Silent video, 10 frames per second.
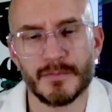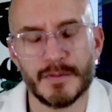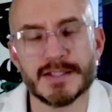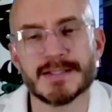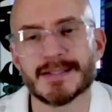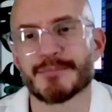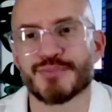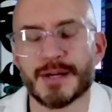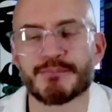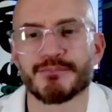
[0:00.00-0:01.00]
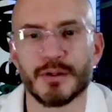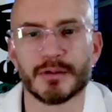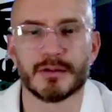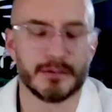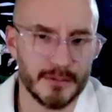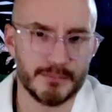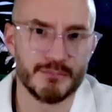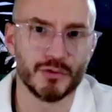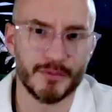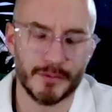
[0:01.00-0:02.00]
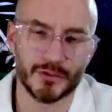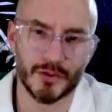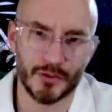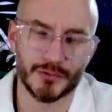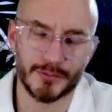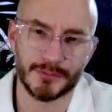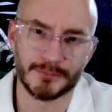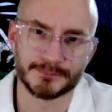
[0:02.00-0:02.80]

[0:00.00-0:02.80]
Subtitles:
This is the bread bulk, most of the scoliosis.